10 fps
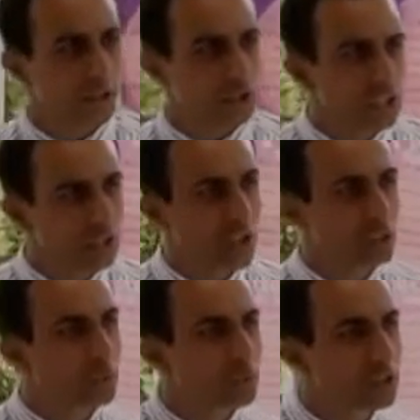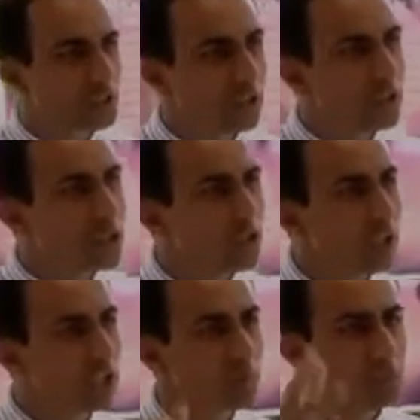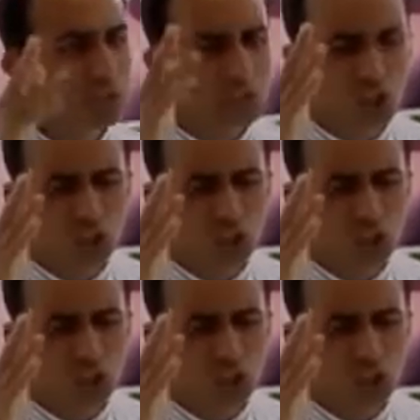Jesus was preaching in the New Testament in